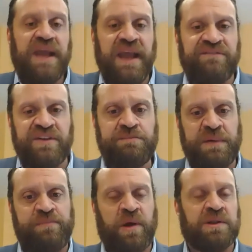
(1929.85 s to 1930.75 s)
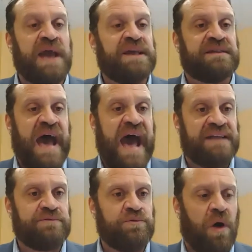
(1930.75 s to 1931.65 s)
even people like
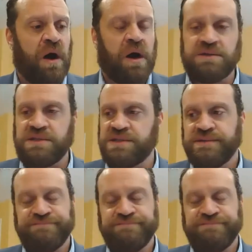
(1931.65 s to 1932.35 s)
that who aren't